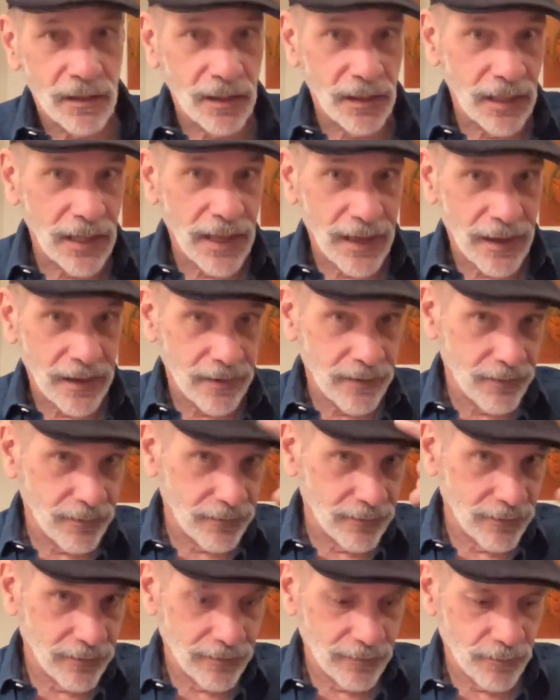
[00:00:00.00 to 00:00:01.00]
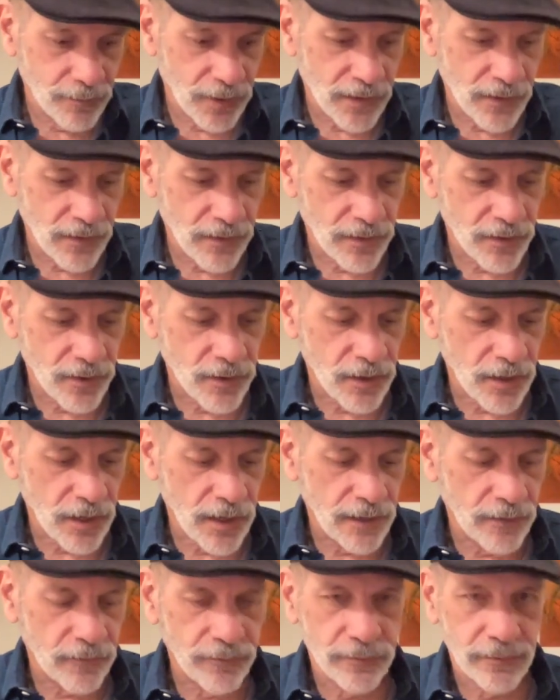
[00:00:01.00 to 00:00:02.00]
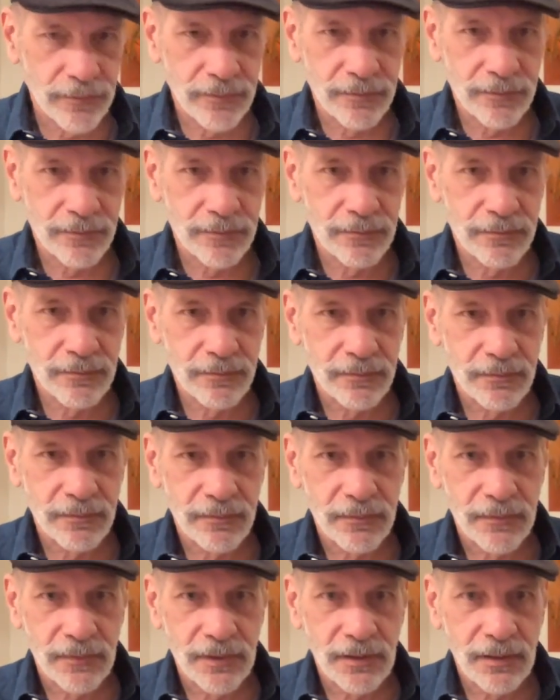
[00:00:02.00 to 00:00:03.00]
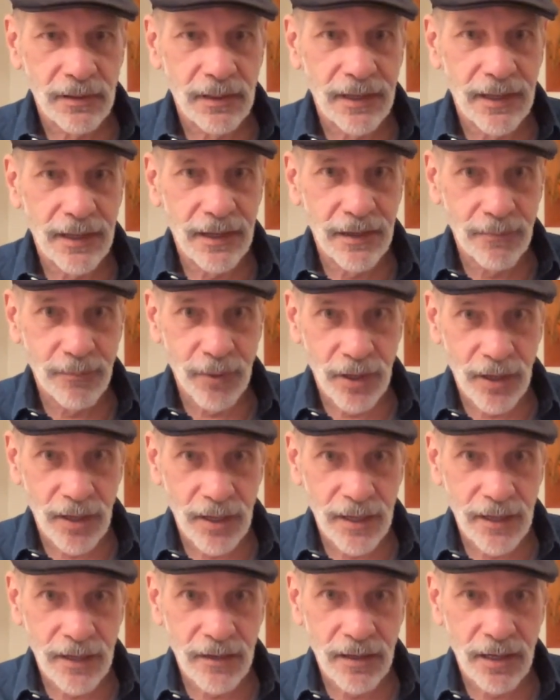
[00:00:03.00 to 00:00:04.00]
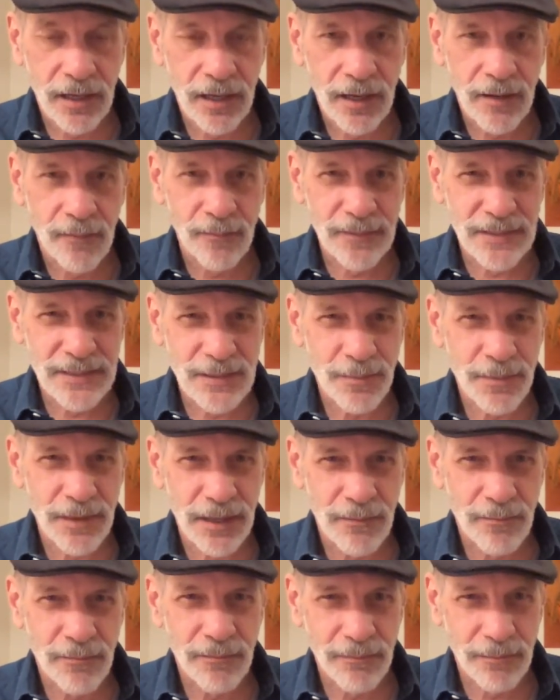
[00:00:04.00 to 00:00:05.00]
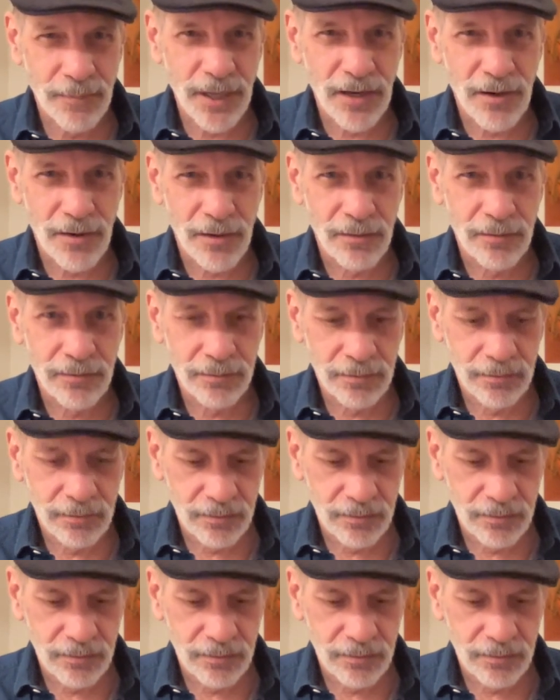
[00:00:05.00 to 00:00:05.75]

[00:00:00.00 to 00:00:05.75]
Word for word: Led by the third eye, led by um, something bigger.